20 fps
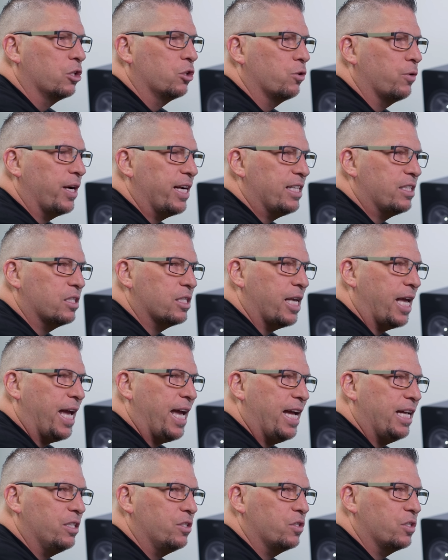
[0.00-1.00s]
creates
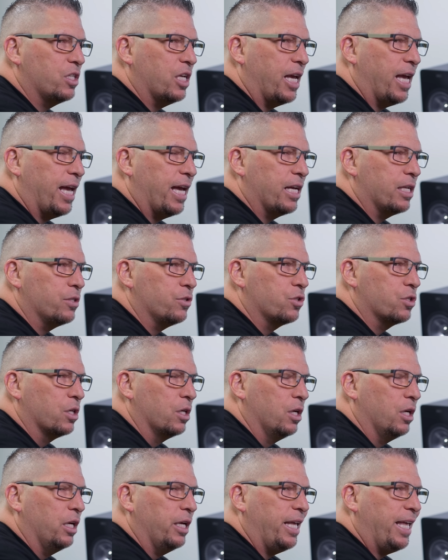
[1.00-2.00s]
edge to edge.
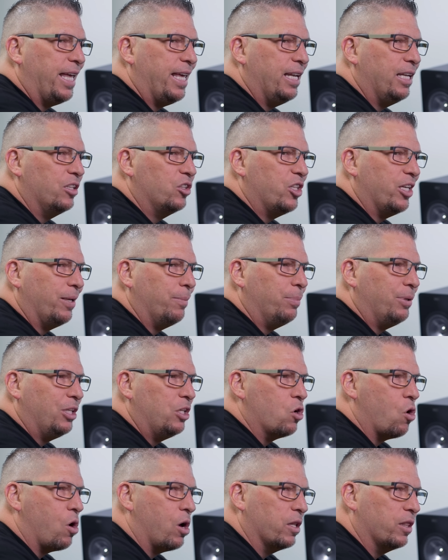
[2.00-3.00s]
Anything
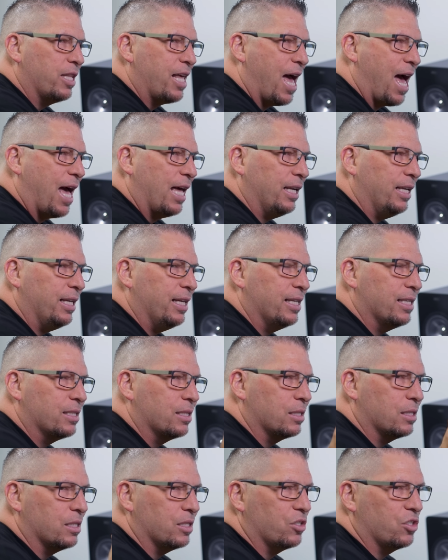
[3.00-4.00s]
beyond that
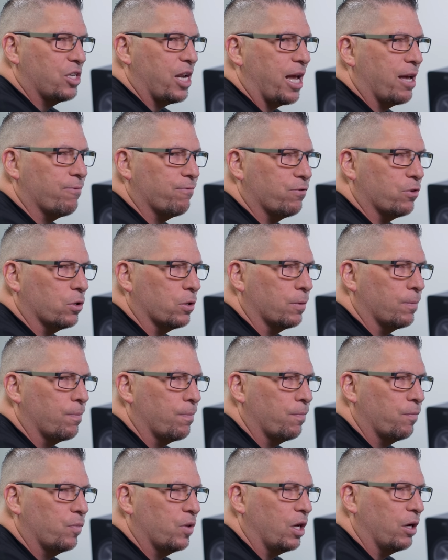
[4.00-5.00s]
is the chamfer,
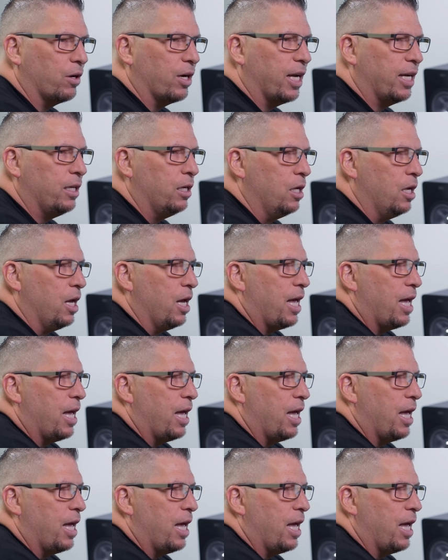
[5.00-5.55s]
all right?